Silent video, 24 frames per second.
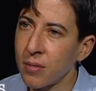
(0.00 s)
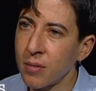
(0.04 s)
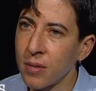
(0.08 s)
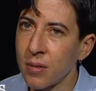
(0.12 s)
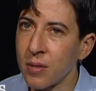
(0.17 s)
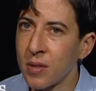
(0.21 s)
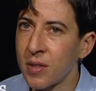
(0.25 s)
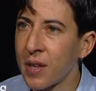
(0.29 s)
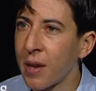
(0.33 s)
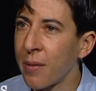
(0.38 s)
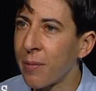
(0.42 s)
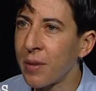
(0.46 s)

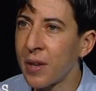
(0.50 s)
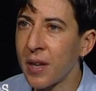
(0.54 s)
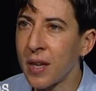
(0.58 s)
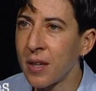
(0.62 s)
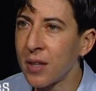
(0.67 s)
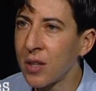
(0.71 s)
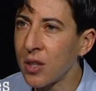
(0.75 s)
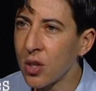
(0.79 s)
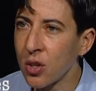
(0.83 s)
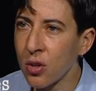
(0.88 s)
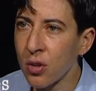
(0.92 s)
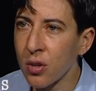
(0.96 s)
7, 8
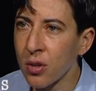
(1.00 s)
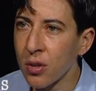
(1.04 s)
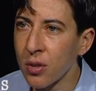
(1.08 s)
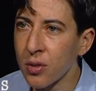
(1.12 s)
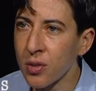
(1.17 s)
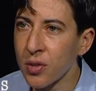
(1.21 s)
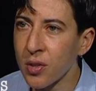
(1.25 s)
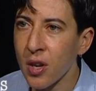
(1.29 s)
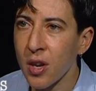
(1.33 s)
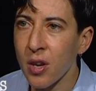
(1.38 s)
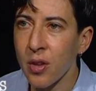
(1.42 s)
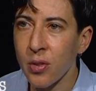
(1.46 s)

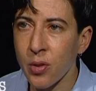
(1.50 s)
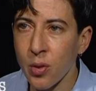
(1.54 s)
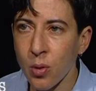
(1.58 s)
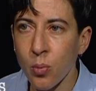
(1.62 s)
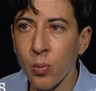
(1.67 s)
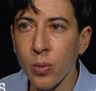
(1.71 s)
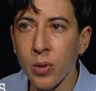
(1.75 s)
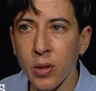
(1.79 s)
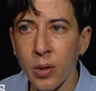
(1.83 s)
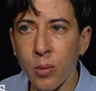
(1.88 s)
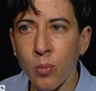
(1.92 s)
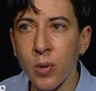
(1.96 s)
years, there
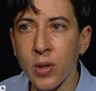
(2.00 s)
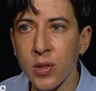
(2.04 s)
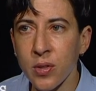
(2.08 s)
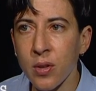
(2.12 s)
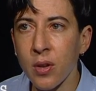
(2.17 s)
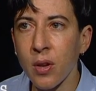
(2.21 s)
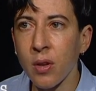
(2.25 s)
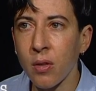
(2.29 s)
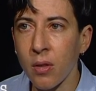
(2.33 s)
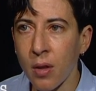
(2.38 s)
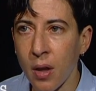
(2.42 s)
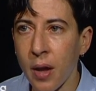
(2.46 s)
really wasn't
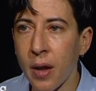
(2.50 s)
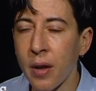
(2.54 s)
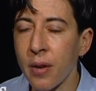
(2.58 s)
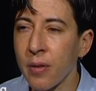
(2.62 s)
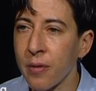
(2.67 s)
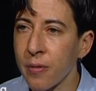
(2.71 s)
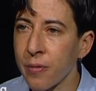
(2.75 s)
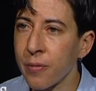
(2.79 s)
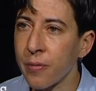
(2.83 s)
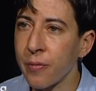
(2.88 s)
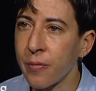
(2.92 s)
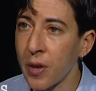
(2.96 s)
a lot
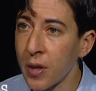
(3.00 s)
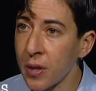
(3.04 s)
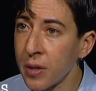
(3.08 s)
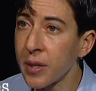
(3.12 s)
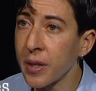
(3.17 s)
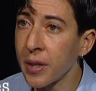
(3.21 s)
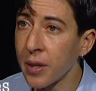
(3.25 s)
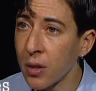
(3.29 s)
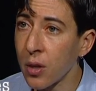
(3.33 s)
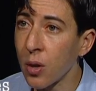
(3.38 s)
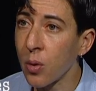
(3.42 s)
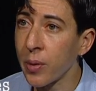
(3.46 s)
of
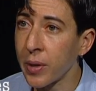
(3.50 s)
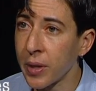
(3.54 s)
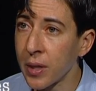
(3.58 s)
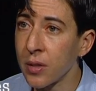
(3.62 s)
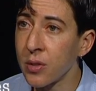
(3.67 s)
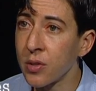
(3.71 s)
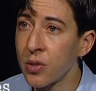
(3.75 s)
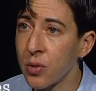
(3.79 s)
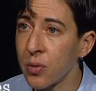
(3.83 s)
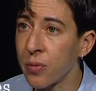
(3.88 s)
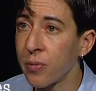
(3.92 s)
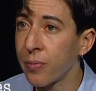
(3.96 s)
funding going
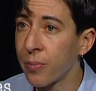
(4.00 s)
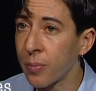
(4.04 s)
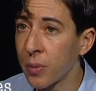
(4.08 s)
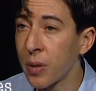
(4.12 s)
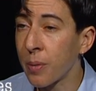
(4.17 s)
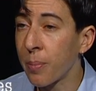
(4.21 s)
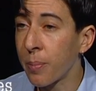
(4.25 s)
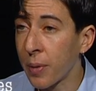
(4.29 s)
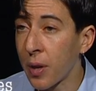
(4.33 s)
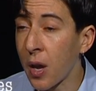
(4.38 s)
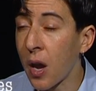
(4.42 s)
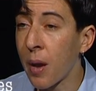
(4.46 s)
into
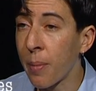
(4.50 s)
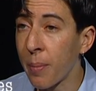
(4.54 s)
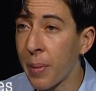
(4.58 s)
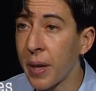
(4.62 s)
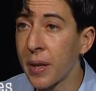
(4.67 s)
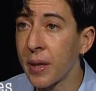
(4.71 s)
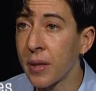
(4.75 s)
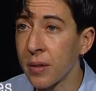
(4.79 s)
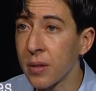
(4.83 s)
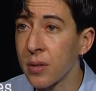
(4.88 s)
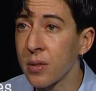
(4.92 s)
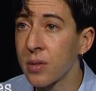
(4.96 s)

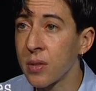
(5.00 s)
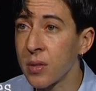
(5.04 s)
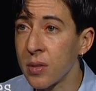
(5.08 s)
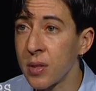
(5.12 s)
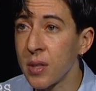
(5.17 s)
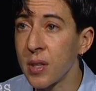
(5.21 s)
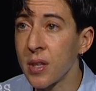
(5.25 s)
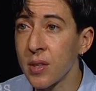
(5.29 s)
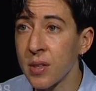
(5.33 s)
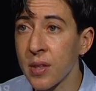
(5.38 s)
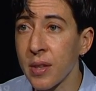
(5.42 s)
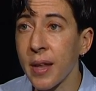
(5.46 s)
combating this
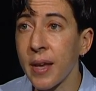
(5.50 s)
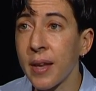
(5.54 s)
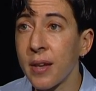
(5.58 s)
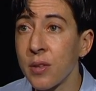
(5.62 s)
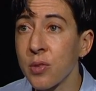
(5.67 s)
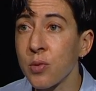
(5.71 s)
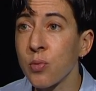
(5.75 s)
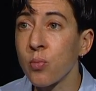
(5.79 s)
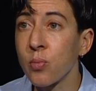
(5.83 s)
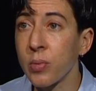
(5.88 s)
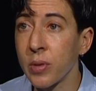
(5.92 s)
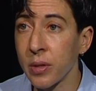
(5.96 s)
disease, and that
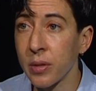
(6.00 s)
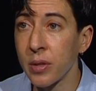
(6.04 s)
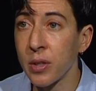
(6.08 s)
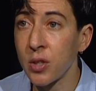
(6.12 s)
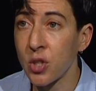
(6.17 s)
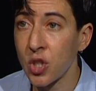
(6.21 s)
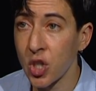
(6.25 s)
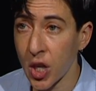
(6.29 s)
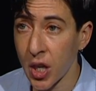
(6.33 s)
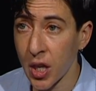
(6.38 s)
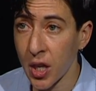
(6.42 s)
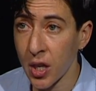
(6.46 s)
has really
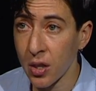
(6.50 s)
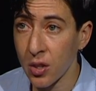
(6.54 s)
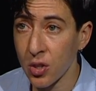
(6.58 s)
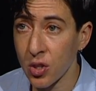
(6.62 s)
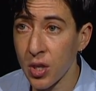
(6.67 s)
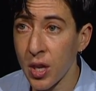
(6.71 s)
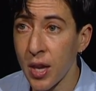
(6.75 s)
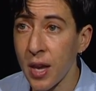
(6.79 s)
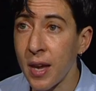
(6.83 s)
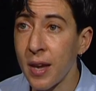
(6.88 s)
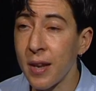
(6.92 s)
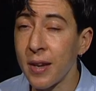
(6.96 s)
changed.
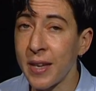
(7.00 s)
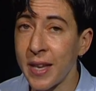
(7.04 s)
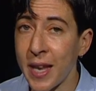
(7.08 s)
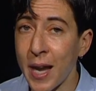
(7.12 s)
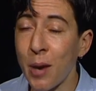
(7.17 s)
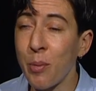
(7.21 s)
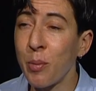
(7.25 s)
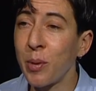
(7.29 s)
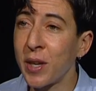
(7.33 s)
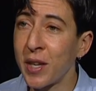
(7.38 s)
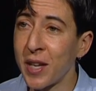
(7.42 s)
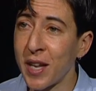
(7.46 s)

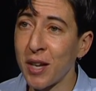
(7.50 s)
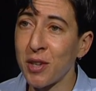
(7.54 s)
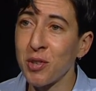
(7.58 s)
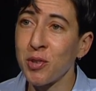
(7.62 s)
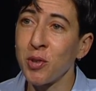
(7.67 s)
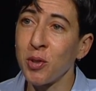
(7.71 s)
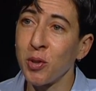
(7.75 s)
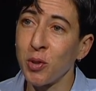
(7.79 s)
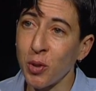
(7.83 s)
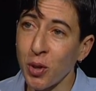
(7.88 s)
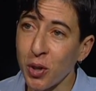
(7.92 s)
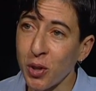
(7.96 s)
Now we can actually
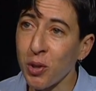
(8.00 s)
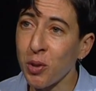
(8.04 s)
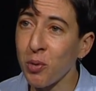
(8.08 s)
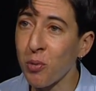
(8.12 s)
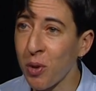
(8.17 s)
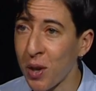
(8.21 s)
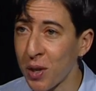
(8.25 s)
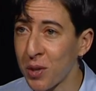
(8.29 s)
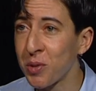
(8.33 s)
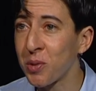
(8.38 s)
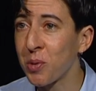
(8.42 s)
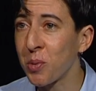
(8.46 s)
look
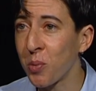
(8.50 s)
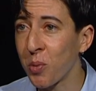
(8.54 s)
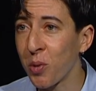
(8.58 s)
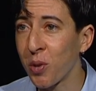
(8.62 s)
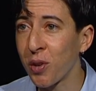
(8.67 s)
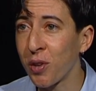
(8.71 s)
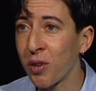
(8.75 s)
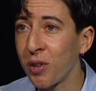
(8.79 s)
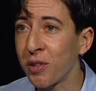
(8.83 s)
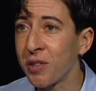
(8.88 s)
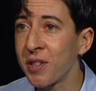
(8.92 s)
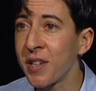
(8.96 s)
across the
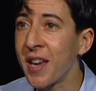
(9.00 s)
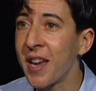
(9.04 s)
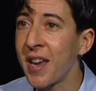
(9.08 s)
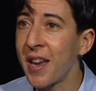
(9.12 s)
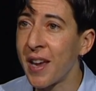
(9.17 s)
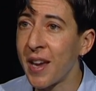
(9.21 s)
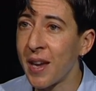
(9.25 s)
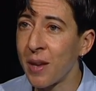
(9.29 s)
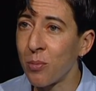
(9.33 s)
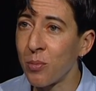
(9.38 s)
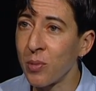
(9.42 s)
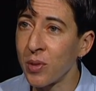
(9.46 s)
world
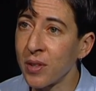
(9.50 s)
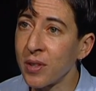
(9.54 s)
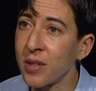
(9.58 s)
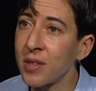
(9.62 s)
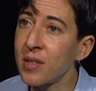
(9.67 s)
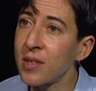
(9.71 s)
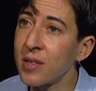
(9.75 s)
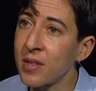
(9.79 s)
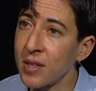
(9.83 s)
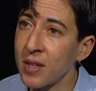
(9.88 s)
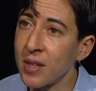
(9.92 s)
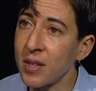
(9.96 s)
and really
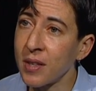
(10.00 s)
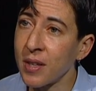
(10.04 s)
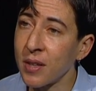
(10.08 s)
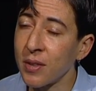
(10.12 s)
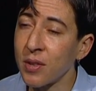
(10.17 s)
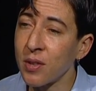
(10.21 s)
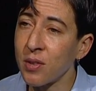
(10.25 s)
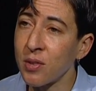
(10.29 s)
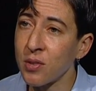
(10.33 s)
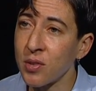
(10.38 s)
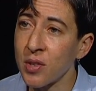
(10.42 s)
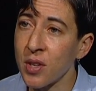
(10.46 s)
see that
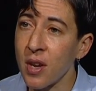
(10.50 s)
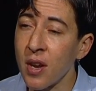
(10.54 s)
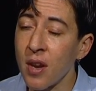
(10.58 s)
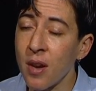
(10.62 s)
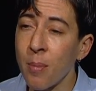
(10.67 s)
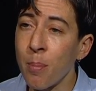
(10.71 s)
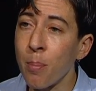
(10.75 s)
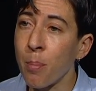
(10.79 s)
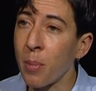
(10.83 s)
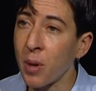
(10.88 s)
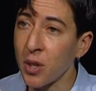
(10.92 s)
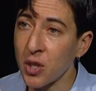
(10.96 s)
there's
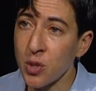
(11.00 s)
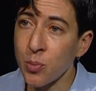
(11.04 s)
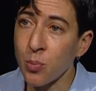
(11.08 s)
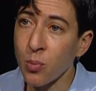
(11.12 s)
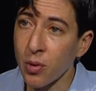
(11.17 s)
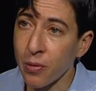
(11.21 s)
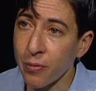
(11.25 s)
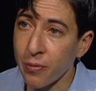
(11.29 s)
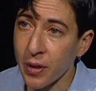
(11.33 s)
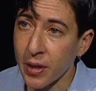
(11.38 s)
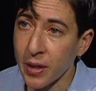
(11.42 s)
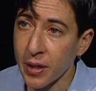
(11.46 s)
much more
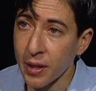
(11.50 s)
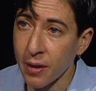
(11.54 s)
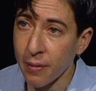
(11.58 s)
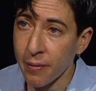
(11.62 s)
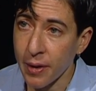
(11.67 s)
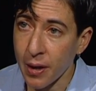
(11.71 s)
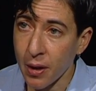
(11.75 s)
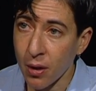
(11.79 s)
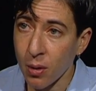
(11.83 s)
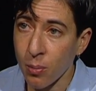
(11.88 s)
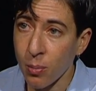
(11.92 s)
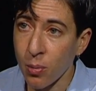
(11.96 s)
funding
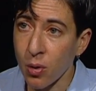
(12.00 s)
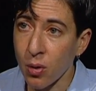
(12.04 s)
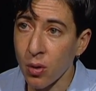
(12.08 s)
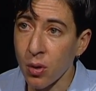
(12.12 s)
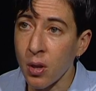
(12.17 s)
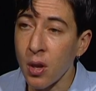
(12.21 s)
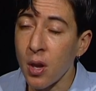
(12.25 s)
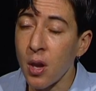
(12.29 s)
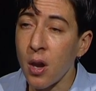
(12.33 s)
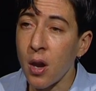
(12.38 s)
available.